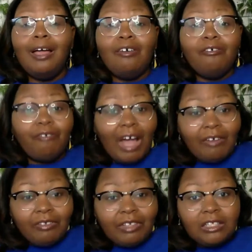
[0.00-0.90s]

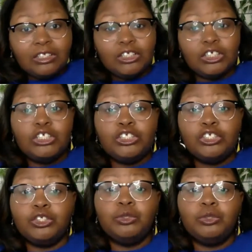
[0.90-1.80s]
$5
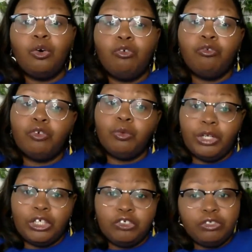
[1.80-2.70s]
to over
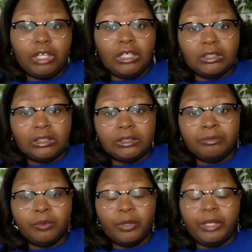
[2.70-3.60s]
$100.
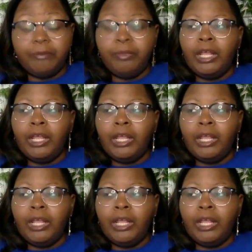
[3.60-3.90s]
Okay.